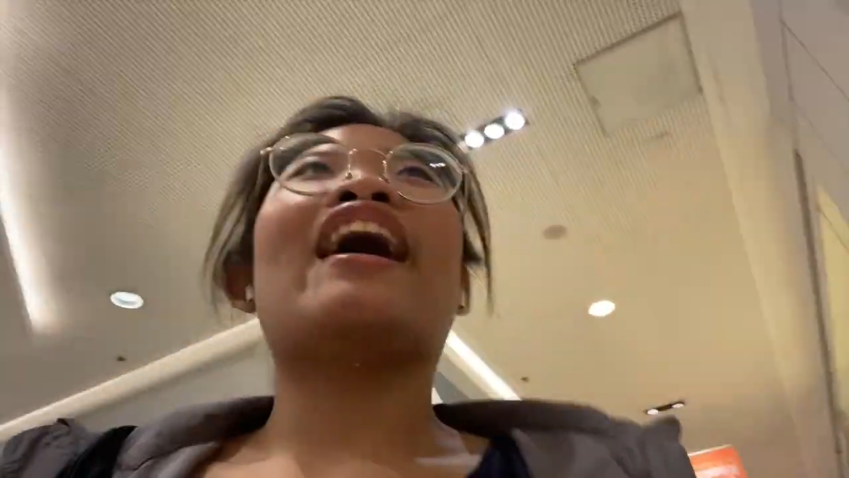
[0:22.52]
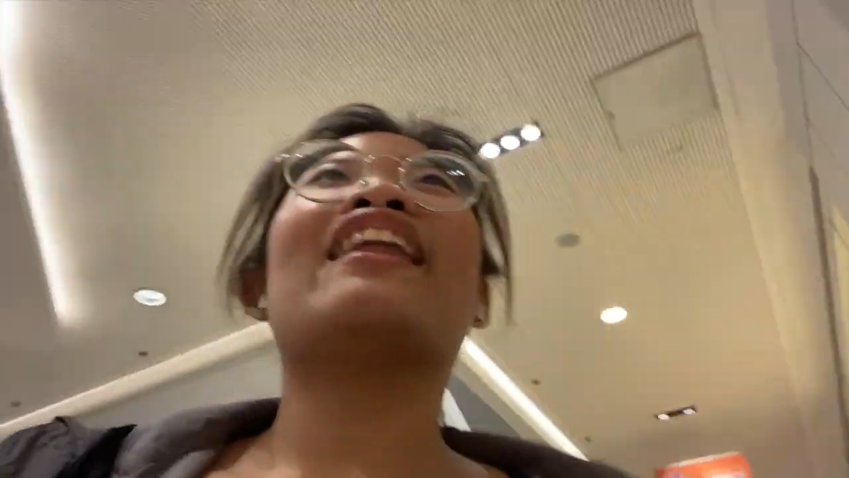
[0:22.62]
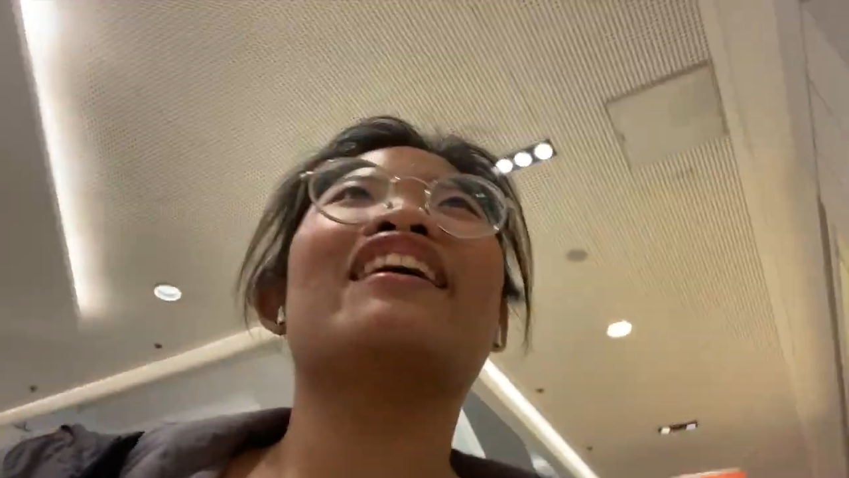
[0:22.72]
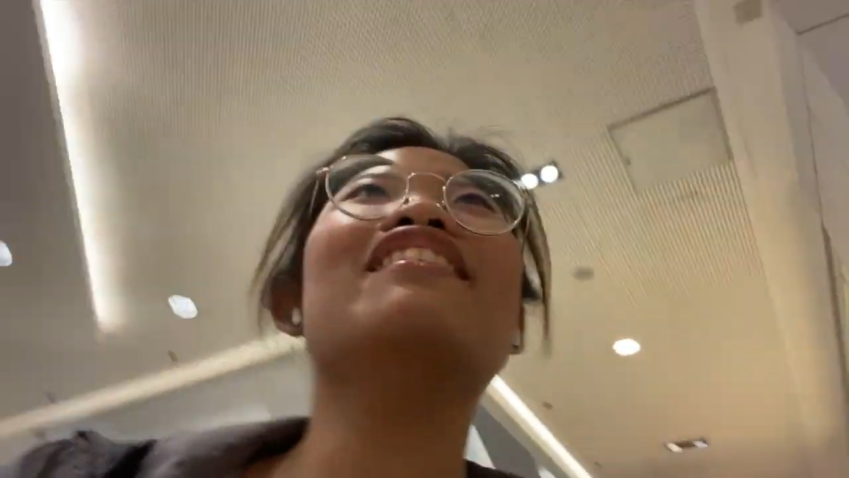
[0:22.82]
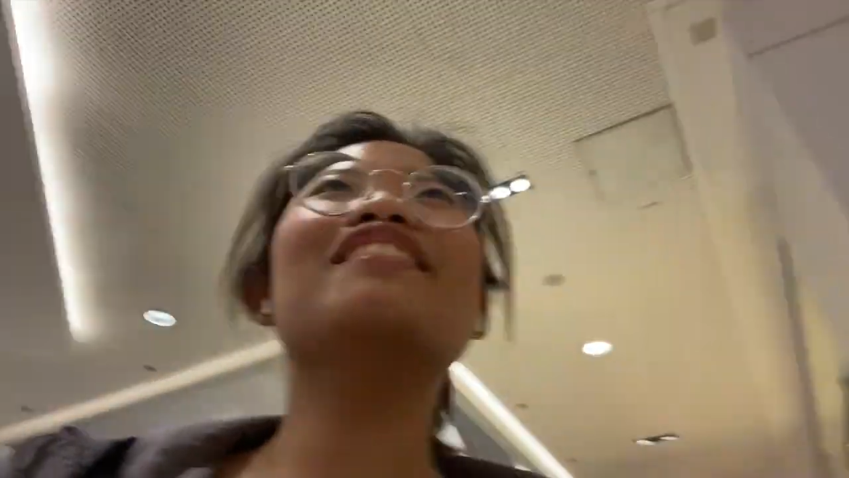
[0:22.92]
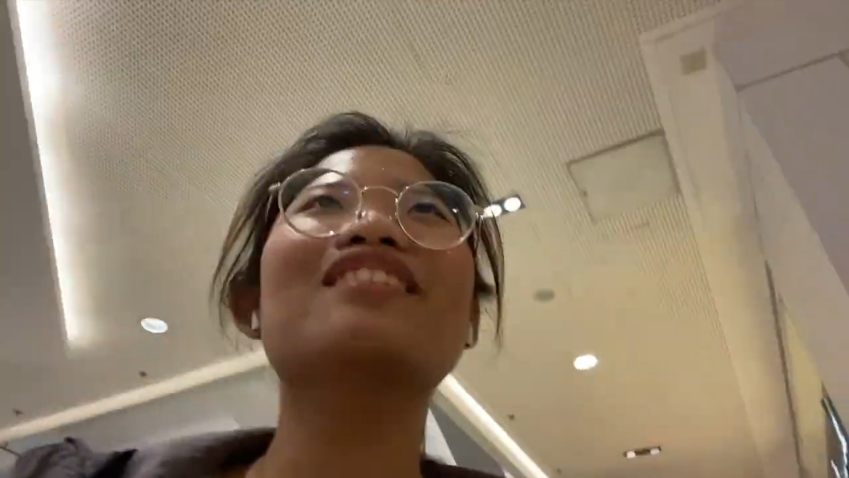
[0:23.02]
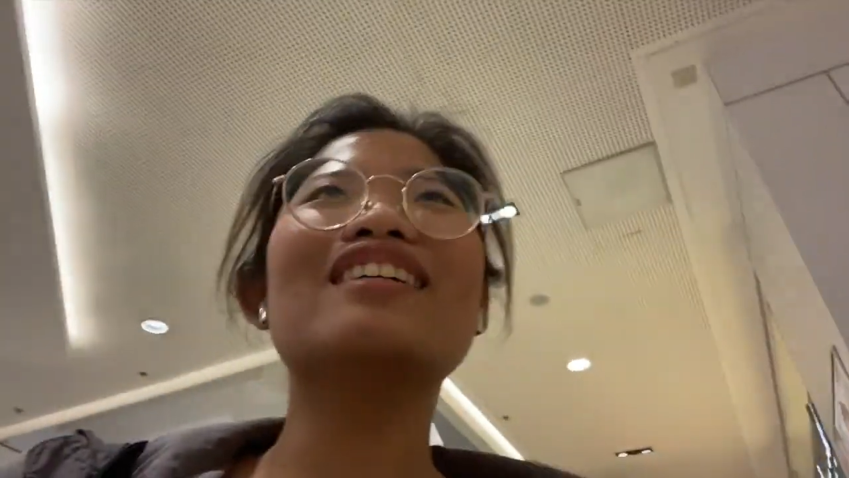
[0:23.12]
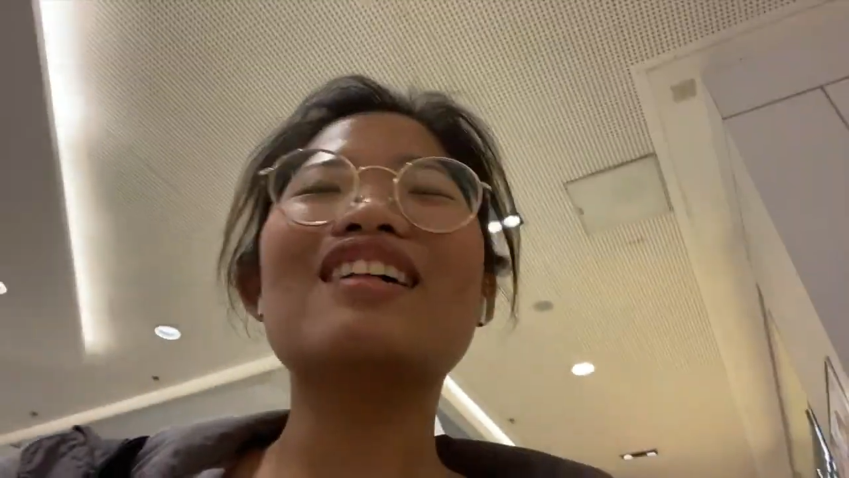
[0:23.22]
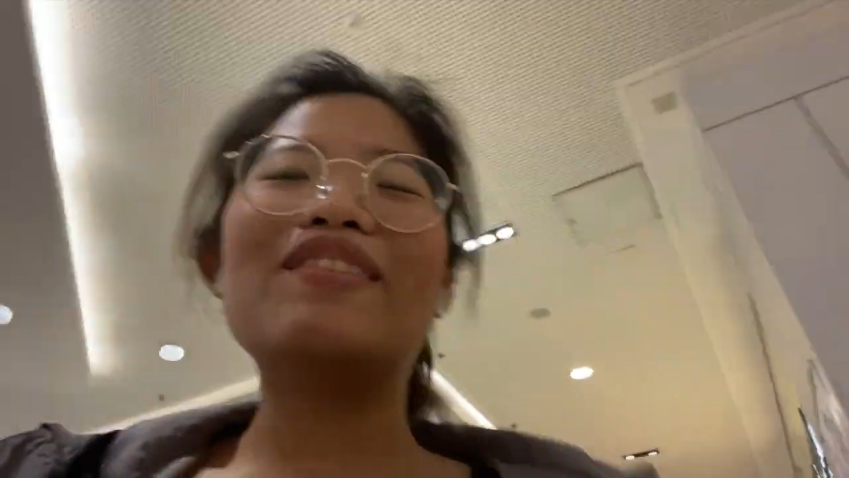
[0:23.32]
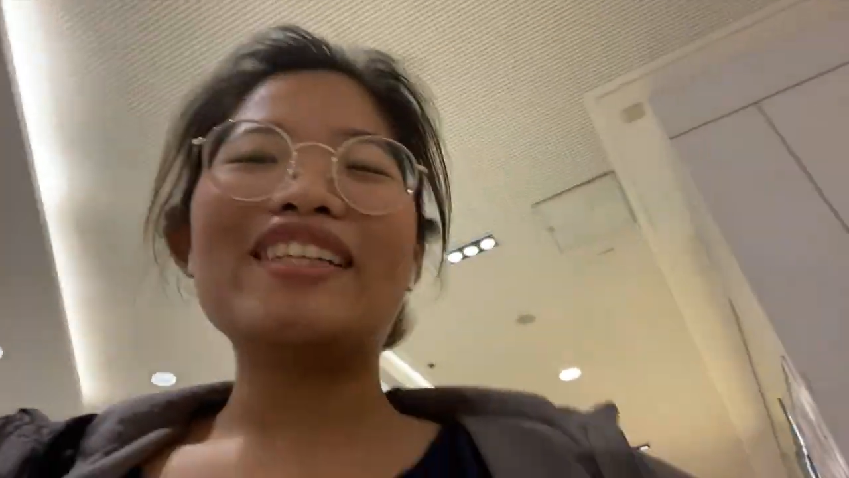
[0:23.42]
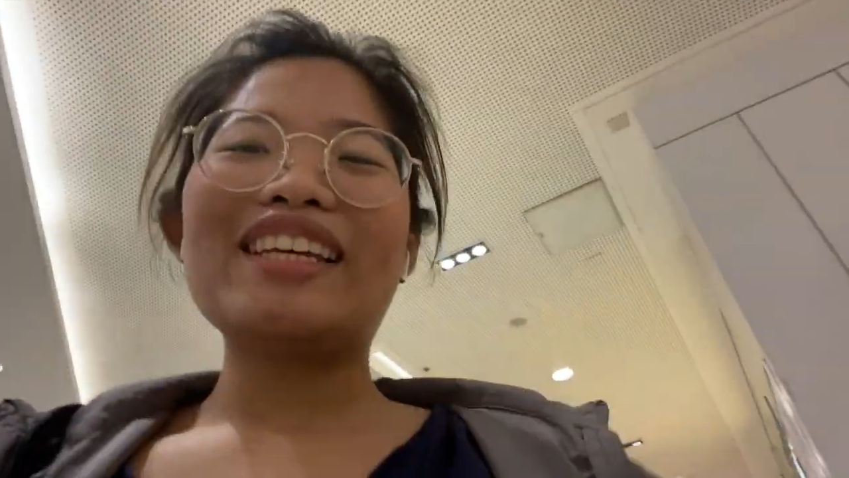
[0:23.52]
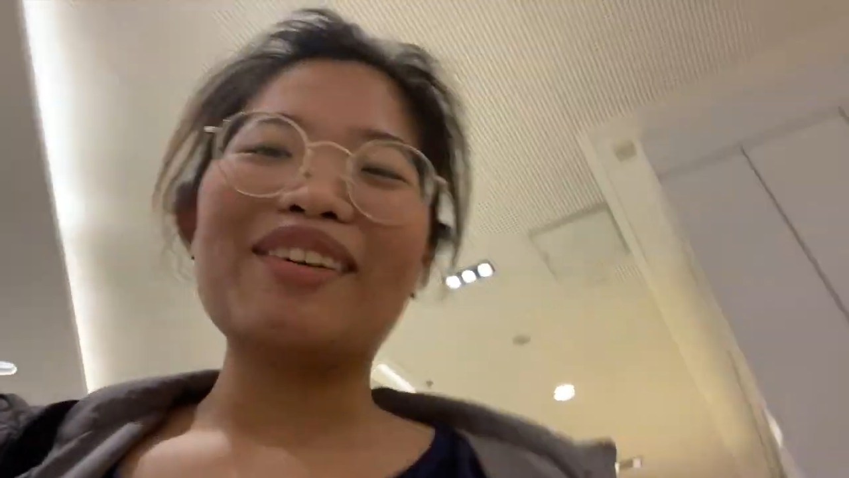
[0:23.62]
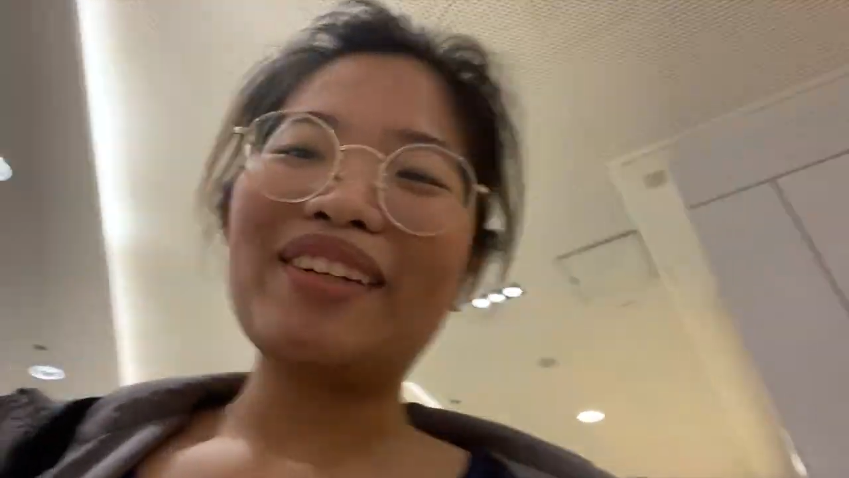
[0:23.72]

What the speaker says: And I need to tell myself